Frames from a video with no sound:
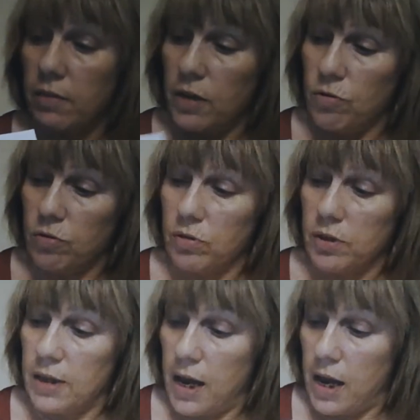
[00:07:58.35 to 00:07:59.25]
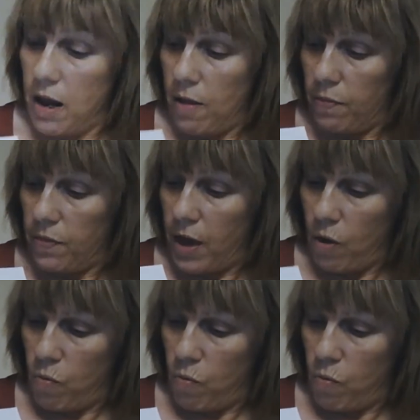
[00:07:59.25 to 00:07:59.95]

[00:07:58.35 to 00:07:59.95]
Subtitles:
then you could say, there